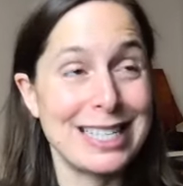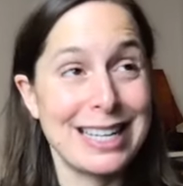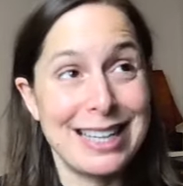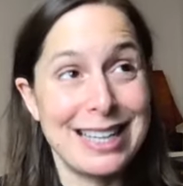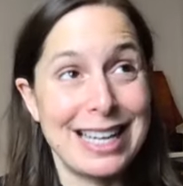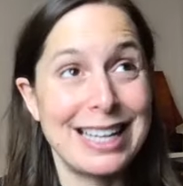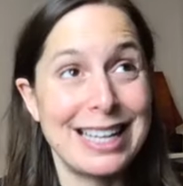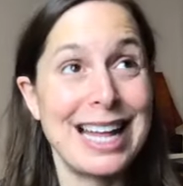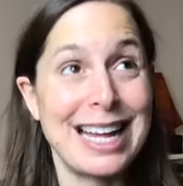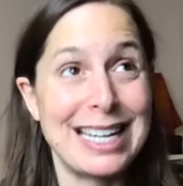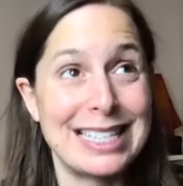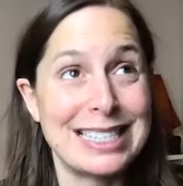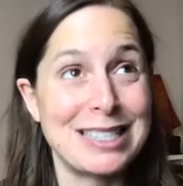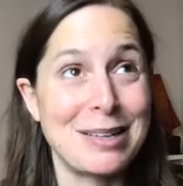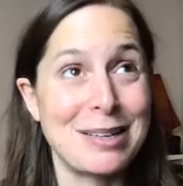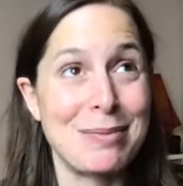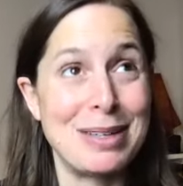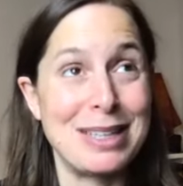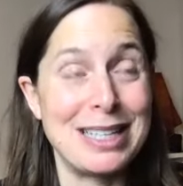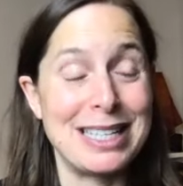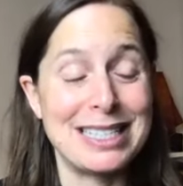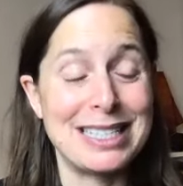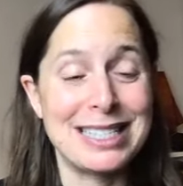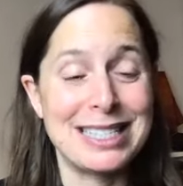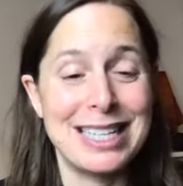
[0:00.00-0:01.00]
I think that's
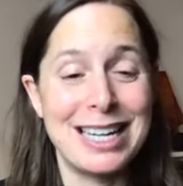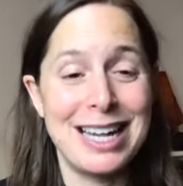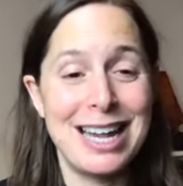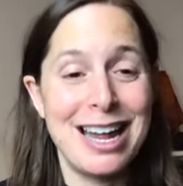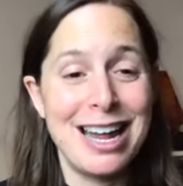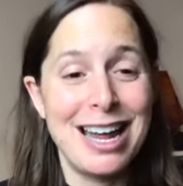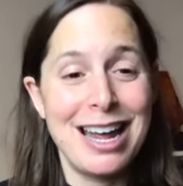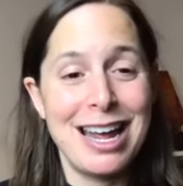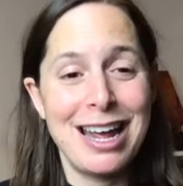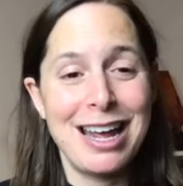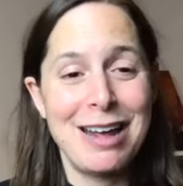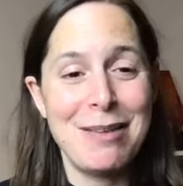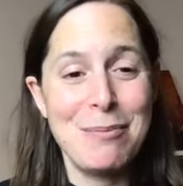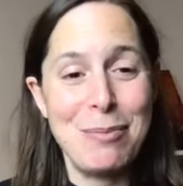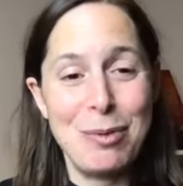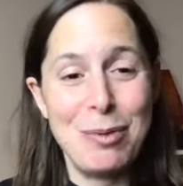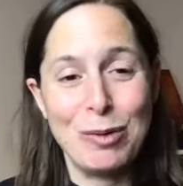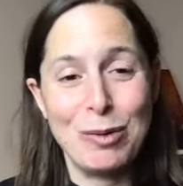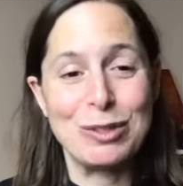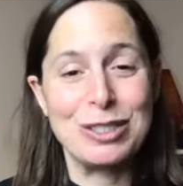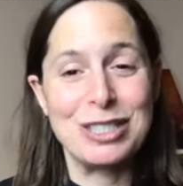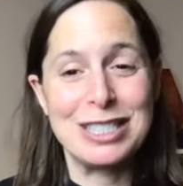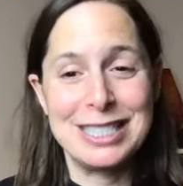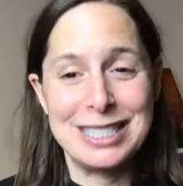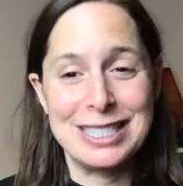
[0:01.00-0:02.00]
something that's
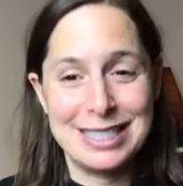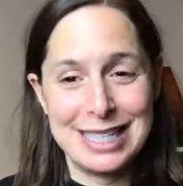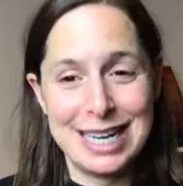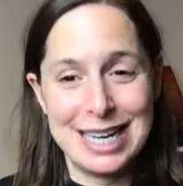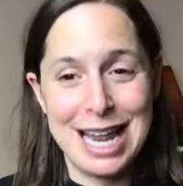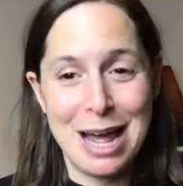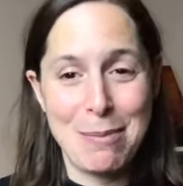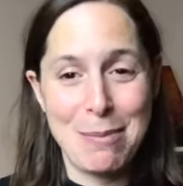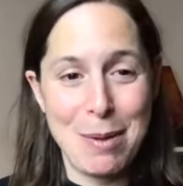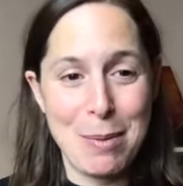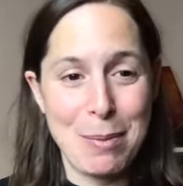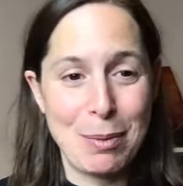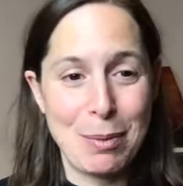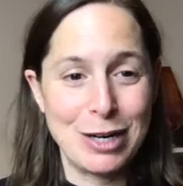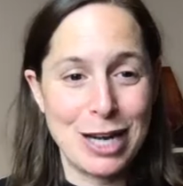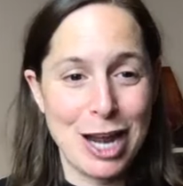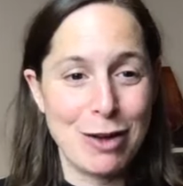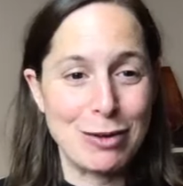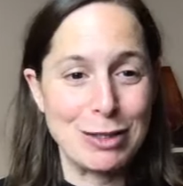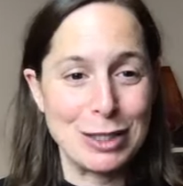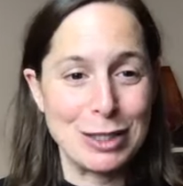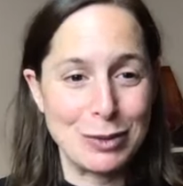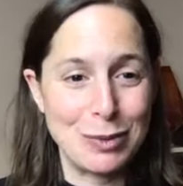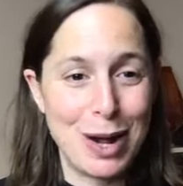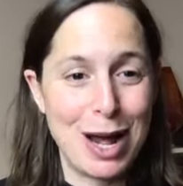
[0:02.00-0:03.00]
important to let people
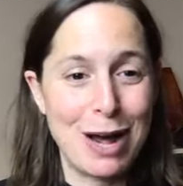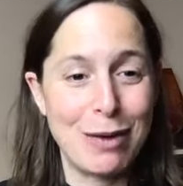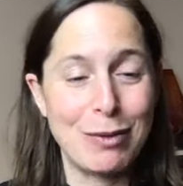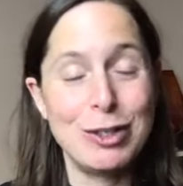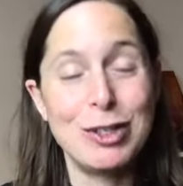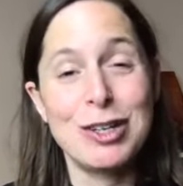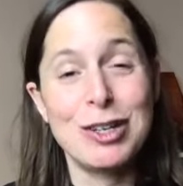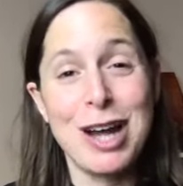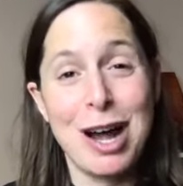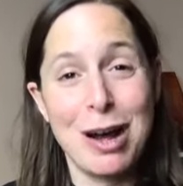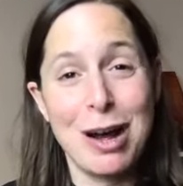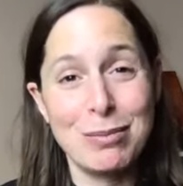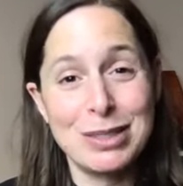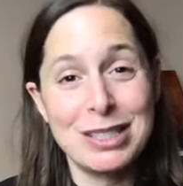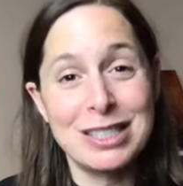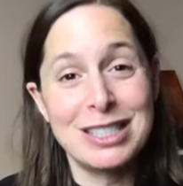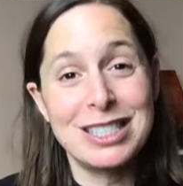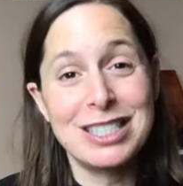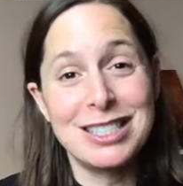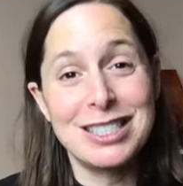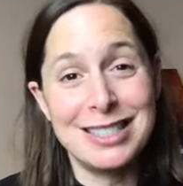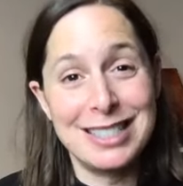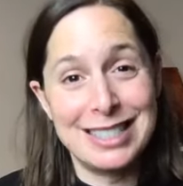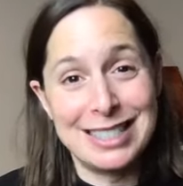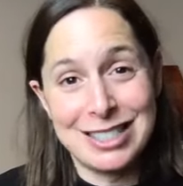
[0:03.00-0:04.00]
know as well. When you come
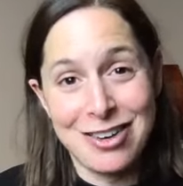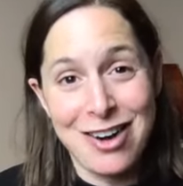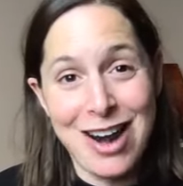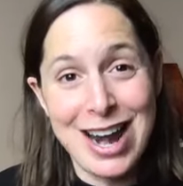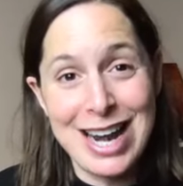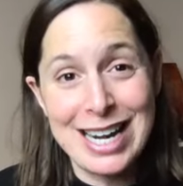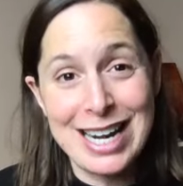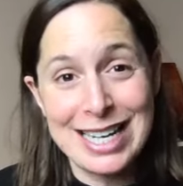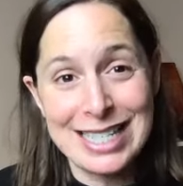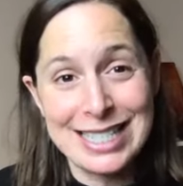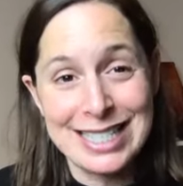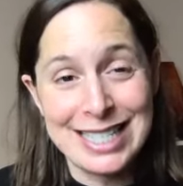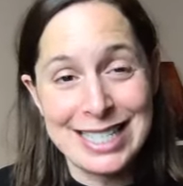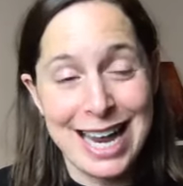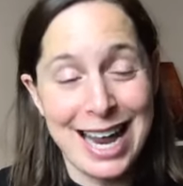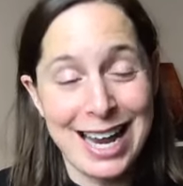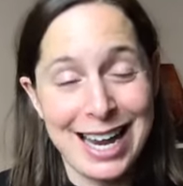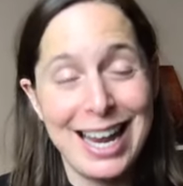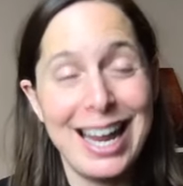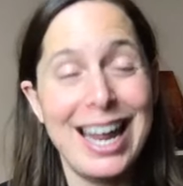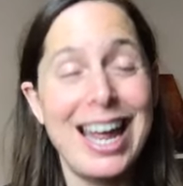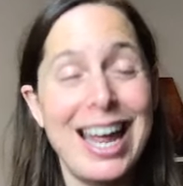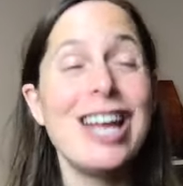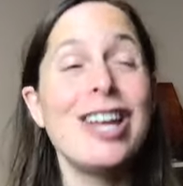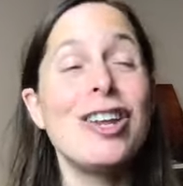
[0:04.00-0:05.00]
to the training
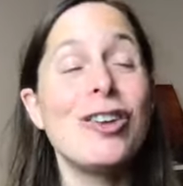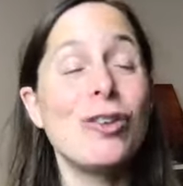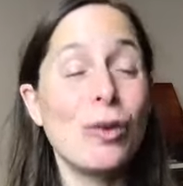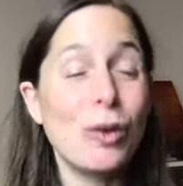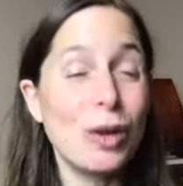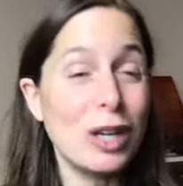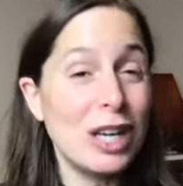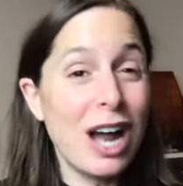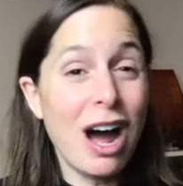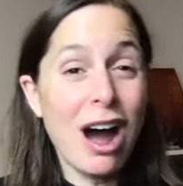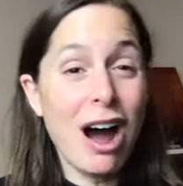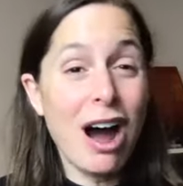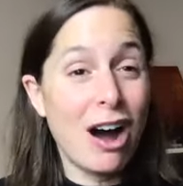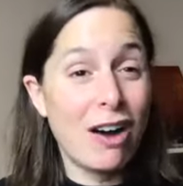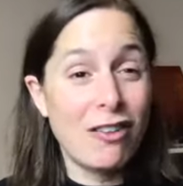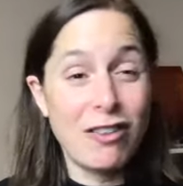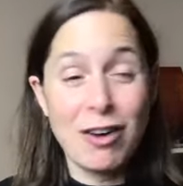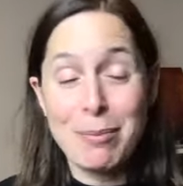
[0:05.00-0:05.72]
day, you'll laugh.